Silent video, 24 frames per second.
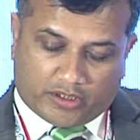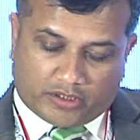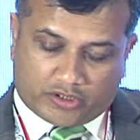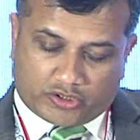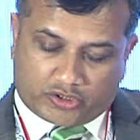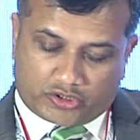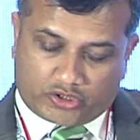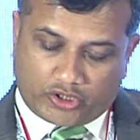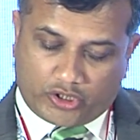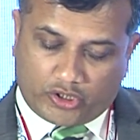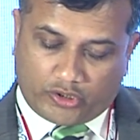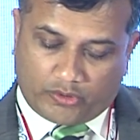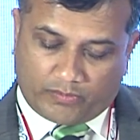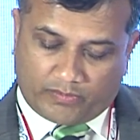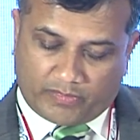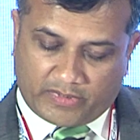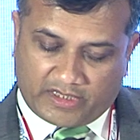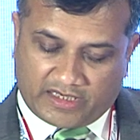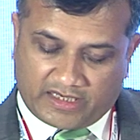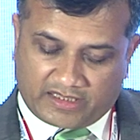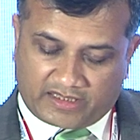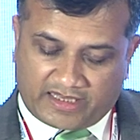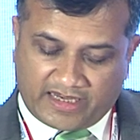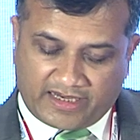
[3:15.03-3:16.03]

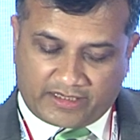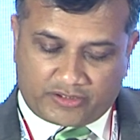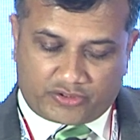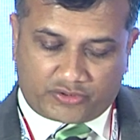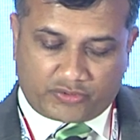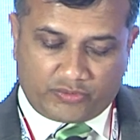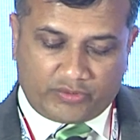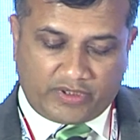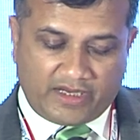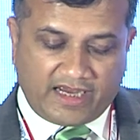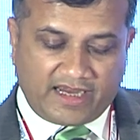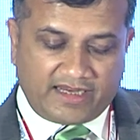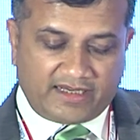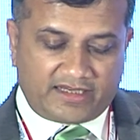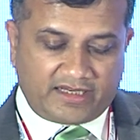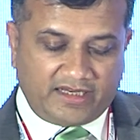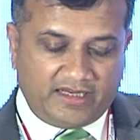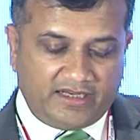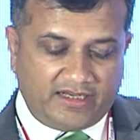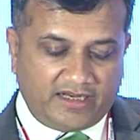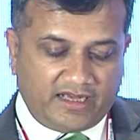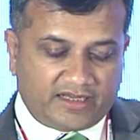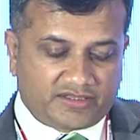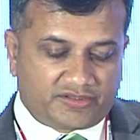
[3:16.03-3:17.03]
So thanks to the IT
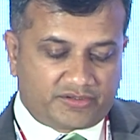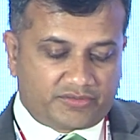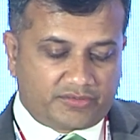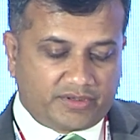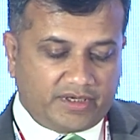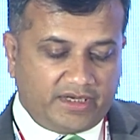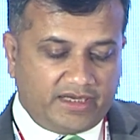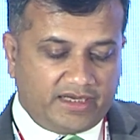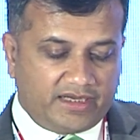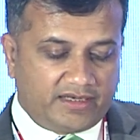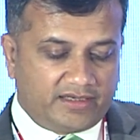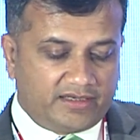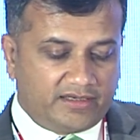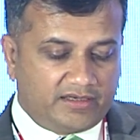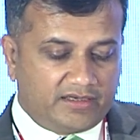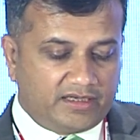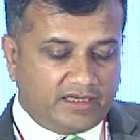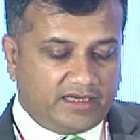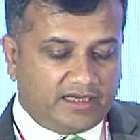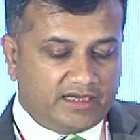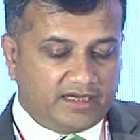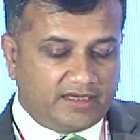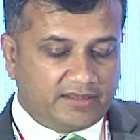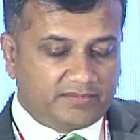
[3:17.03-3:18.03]
industry, and
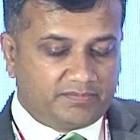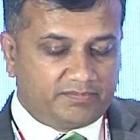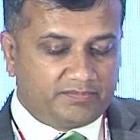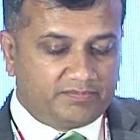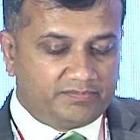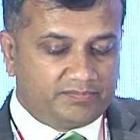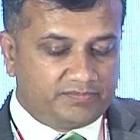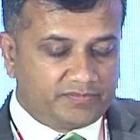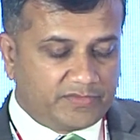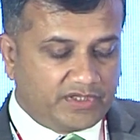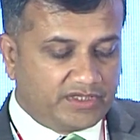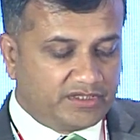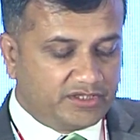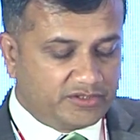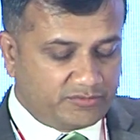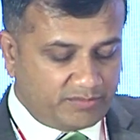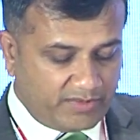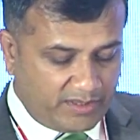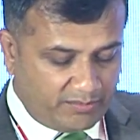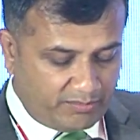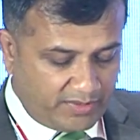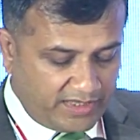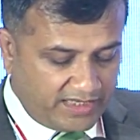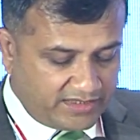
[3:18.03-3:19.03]
it is
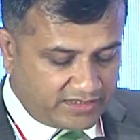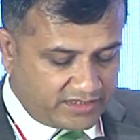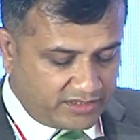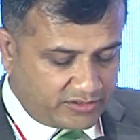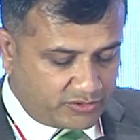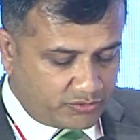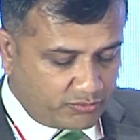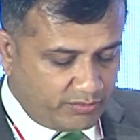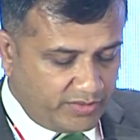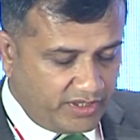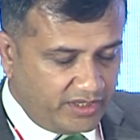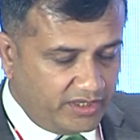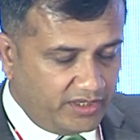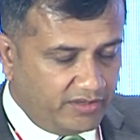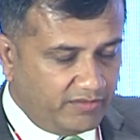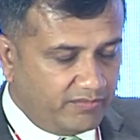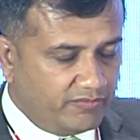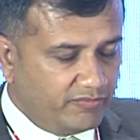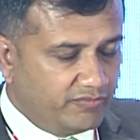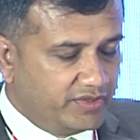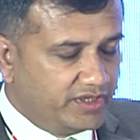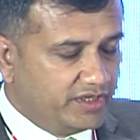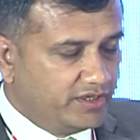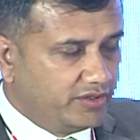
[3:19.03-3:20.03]
my pleasure to be
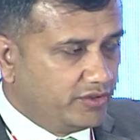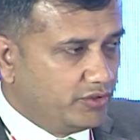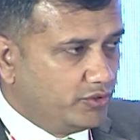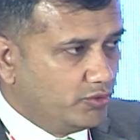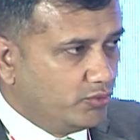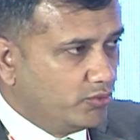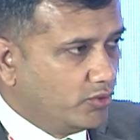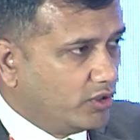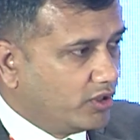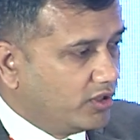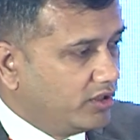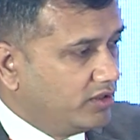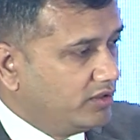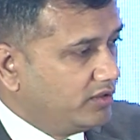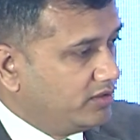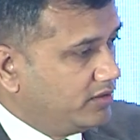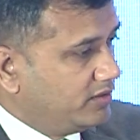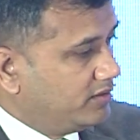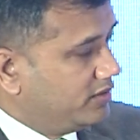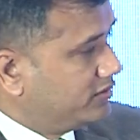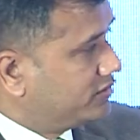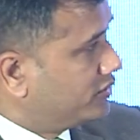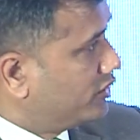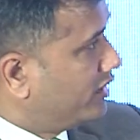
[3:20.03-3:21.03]
within you all.
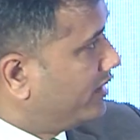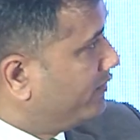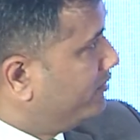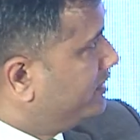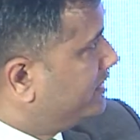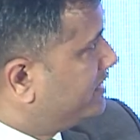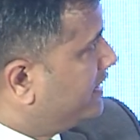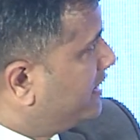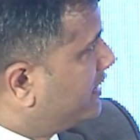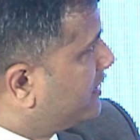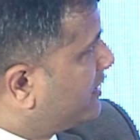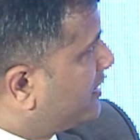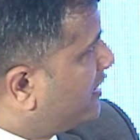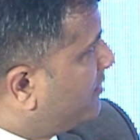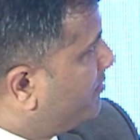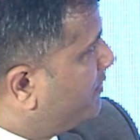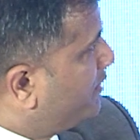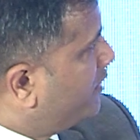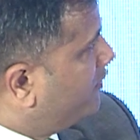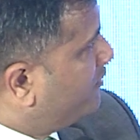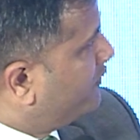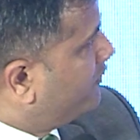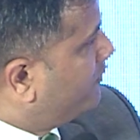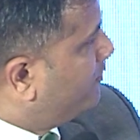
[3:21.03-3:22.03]
So I will take a
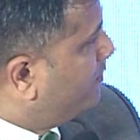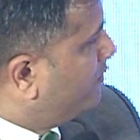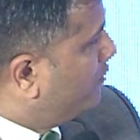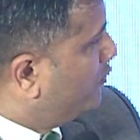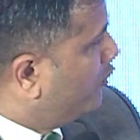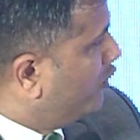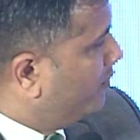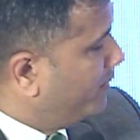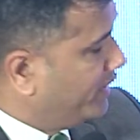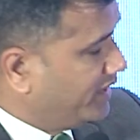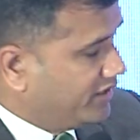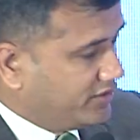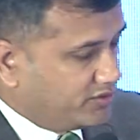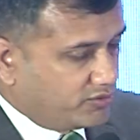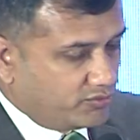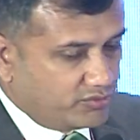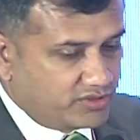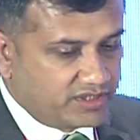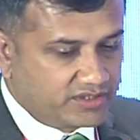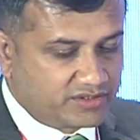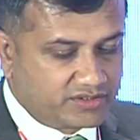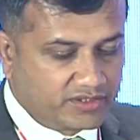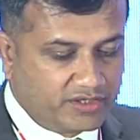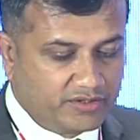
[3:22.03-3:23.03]
couple of more minutes to
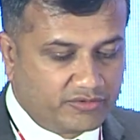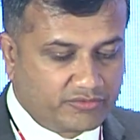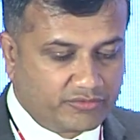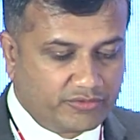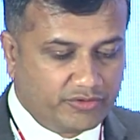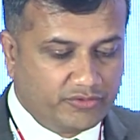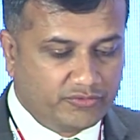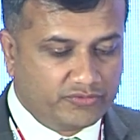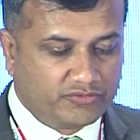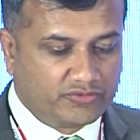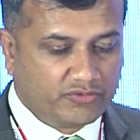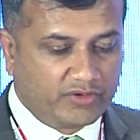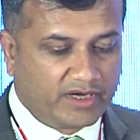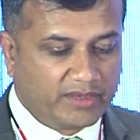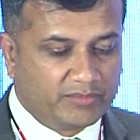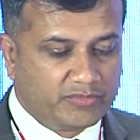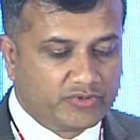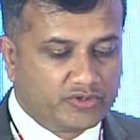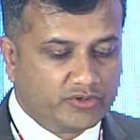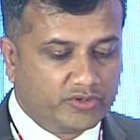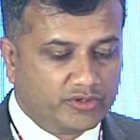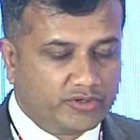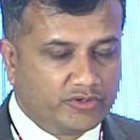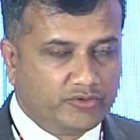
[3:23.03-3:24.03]
just introduce you. I'm
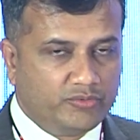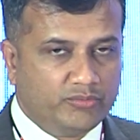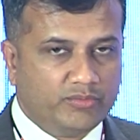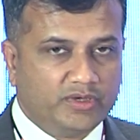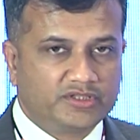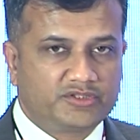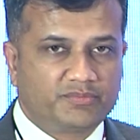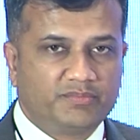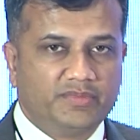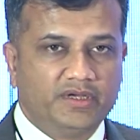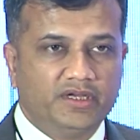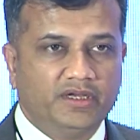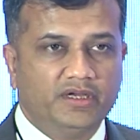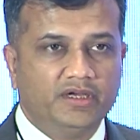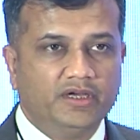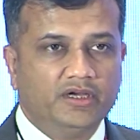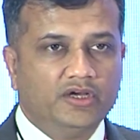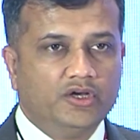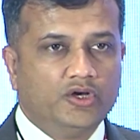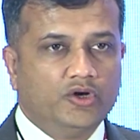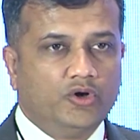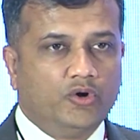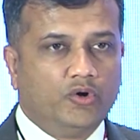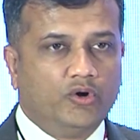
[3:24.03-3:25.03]
sure you must be
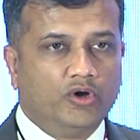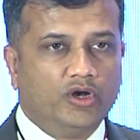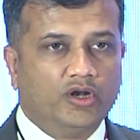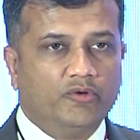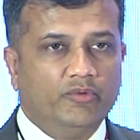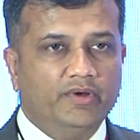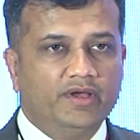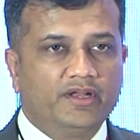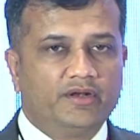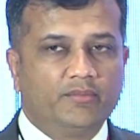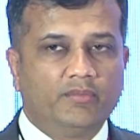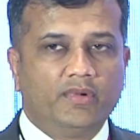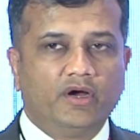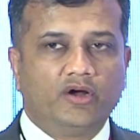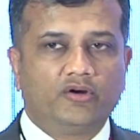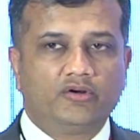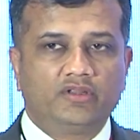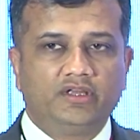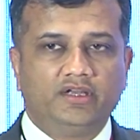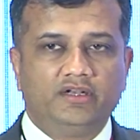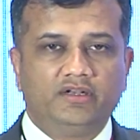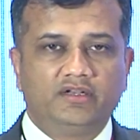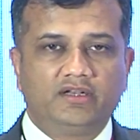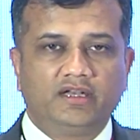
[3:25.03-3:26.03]
all aware
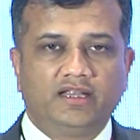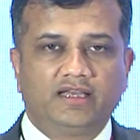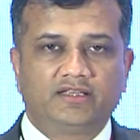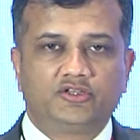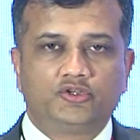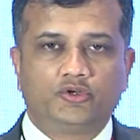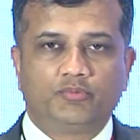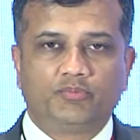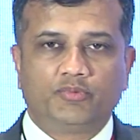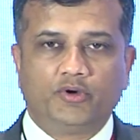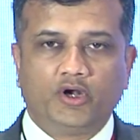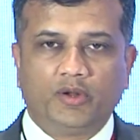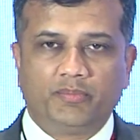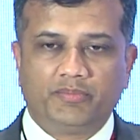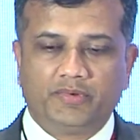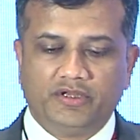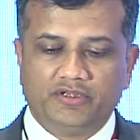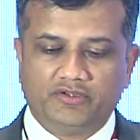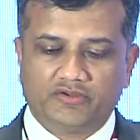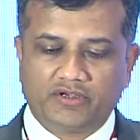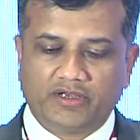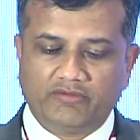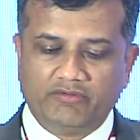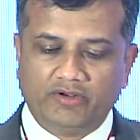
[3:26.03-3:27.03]
about the intellectual
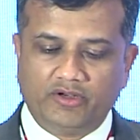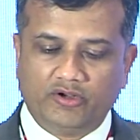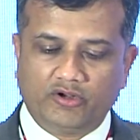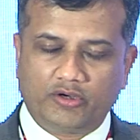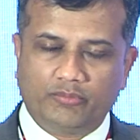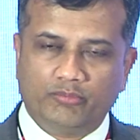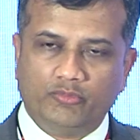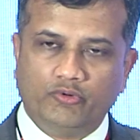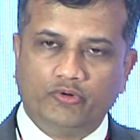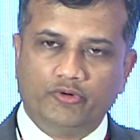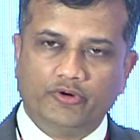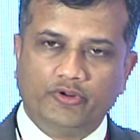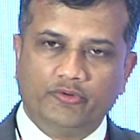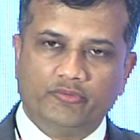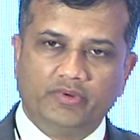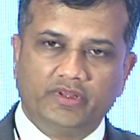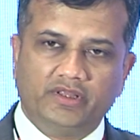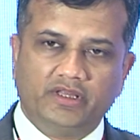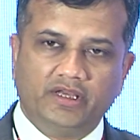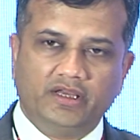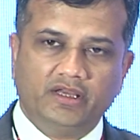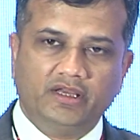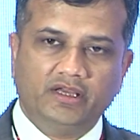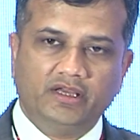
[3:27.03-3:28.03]
property, so I will not bore you with